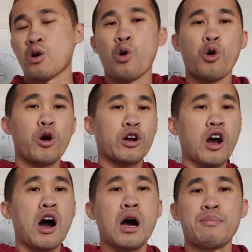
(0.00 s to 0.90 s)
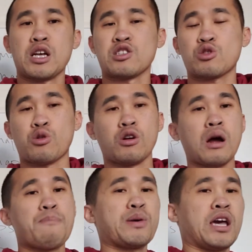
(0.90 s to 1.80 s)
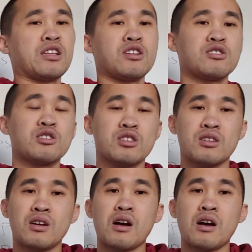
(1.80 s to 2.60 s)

or comments or opinions